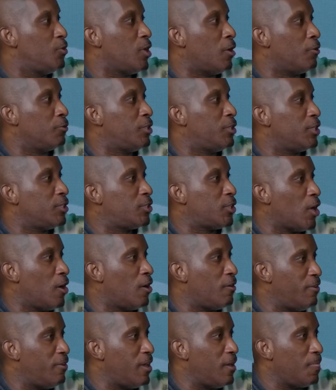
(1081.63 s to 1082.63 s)
don't
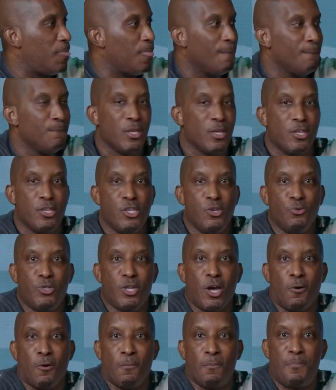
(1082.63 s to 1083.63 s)
deserve it. You
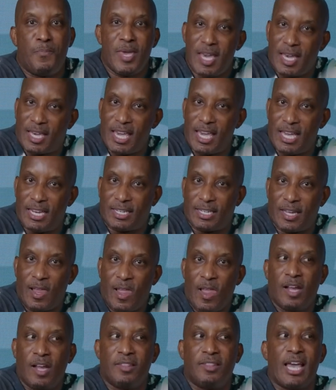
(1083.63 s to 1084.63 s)
don't pick it.
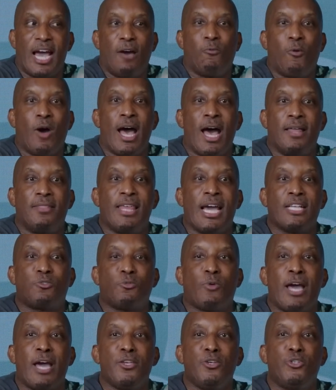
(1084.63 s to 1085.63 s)
That's
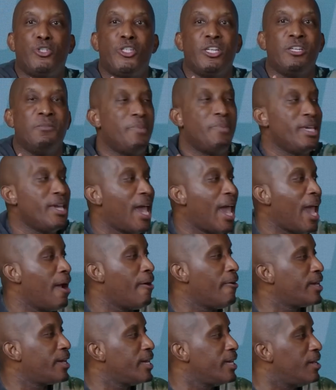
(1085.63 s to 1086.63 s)
why you shouldn't be
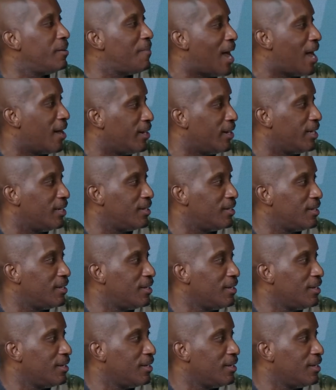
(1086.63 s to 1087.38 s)
arrogant about it,